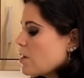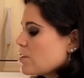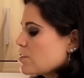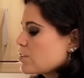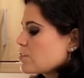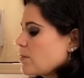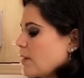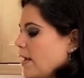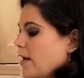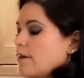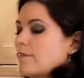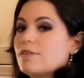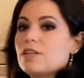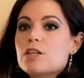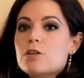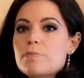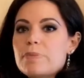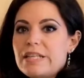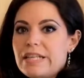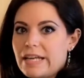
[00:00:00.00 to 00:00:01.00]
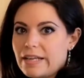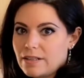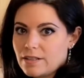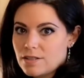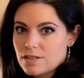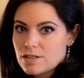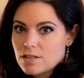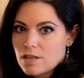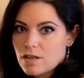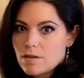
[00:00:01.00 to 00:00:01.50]
So I have here
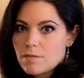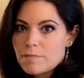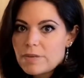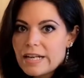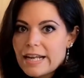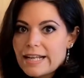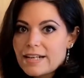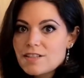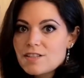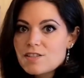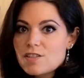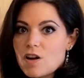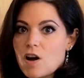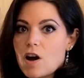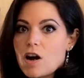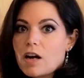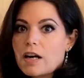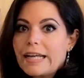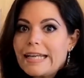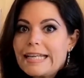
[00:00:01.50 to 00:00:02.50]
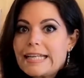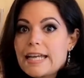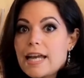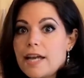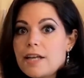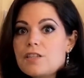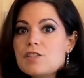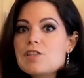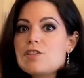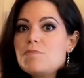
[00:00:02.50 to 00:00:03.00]
bananas. Bananas are a
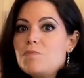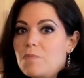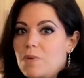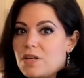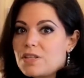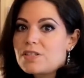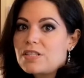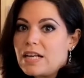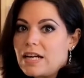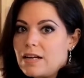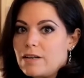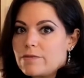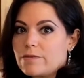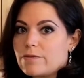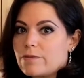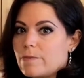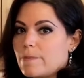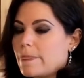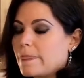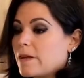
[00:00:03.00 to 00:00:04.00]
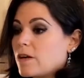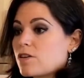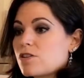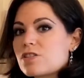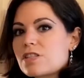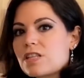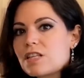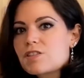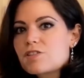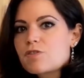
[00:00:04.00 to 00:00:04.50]
kitchen must-have. They're
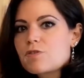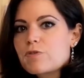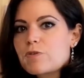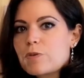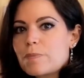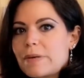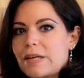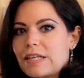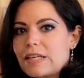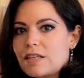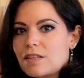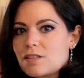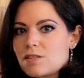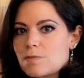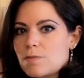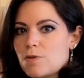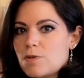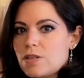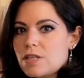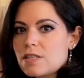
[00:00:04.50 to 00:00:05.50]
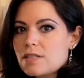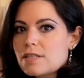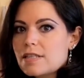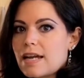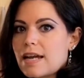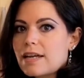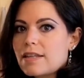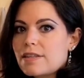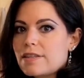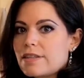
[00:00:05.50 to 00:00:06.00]
essential for making smoothies
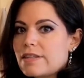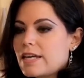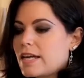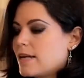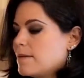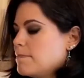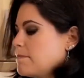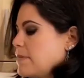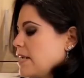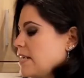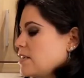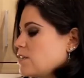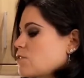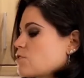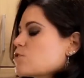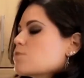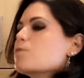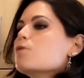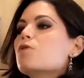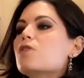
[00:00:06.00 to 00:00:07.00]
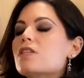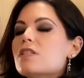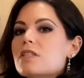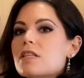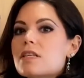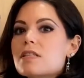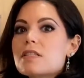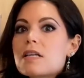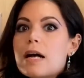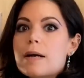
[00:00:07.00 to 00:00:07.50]
and they make your smoothies
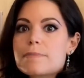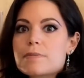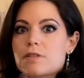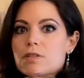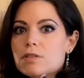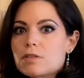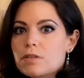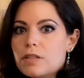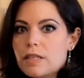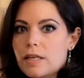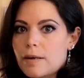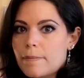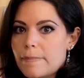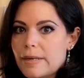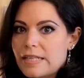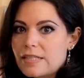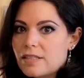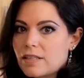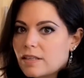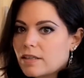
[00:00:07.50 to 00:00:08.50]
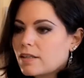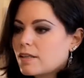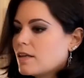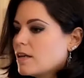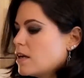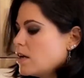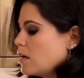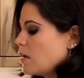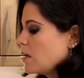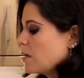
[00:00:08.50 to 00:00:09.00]
taste absolutely amazing.
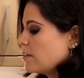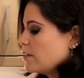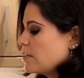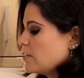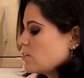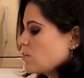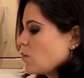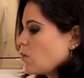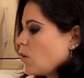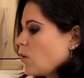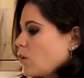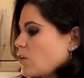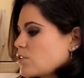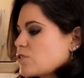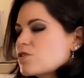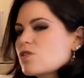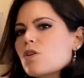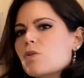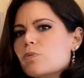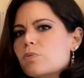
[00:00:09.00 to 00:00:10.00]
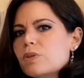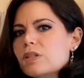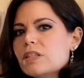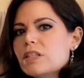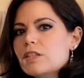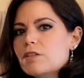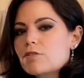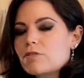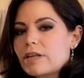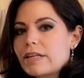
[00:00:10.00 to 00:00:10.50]
These are also
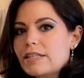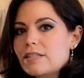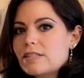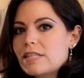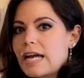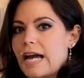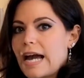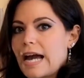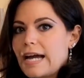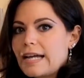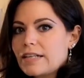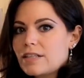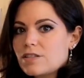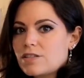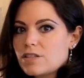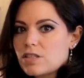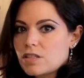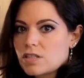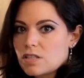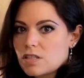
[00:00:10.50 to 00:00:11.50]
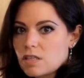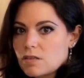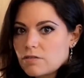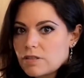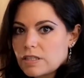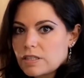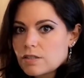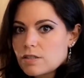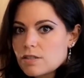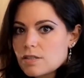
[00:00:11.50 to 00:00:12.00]
really great to add into
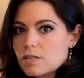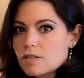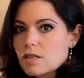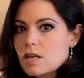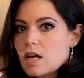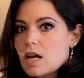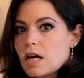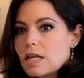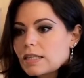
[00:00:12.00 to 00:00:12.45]
cereals.